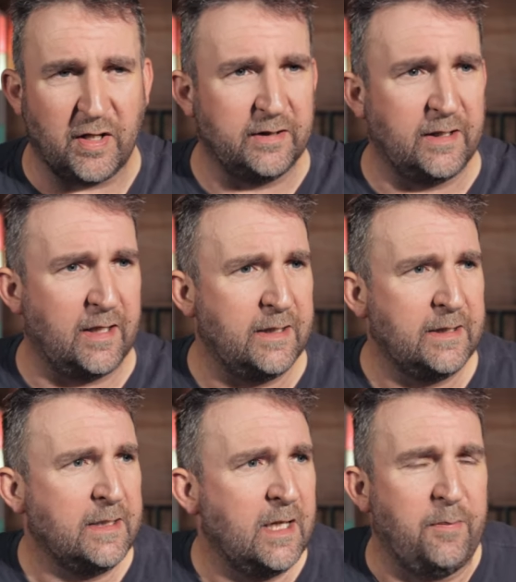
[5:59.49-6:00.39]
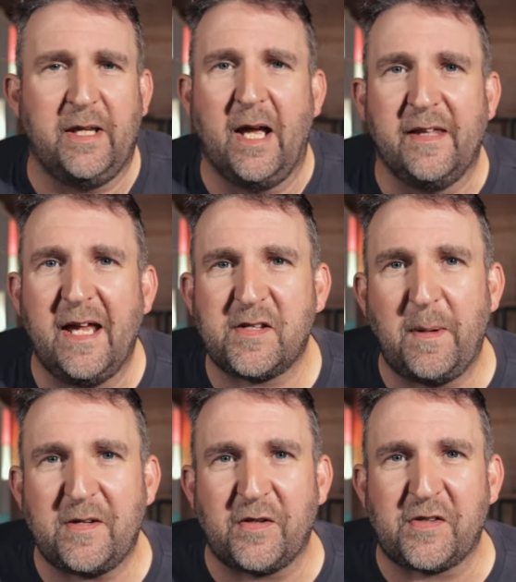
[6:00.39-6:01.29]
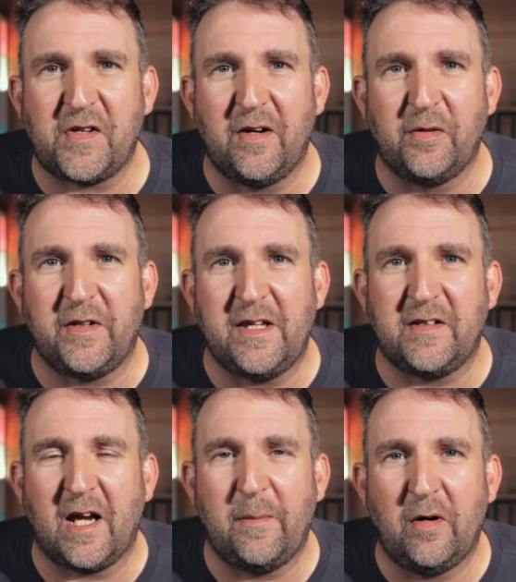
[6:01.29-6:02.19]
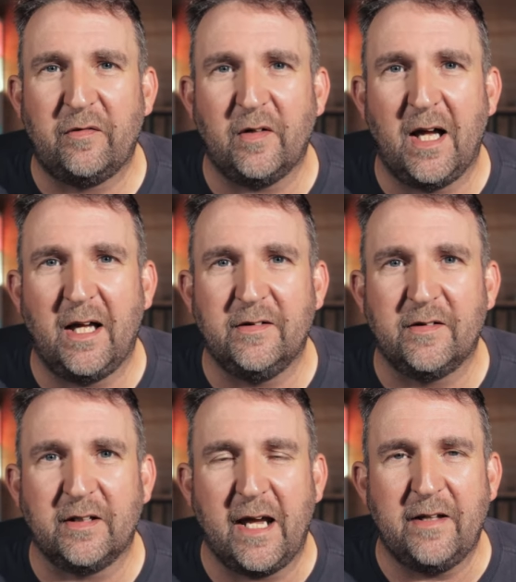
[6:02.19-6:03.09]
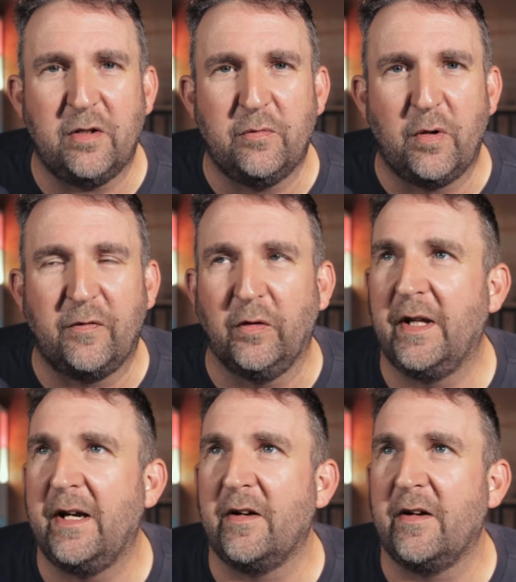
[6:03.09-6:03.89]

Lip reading: And but yeah, the asbestos tiles need to come off and a new roof on there.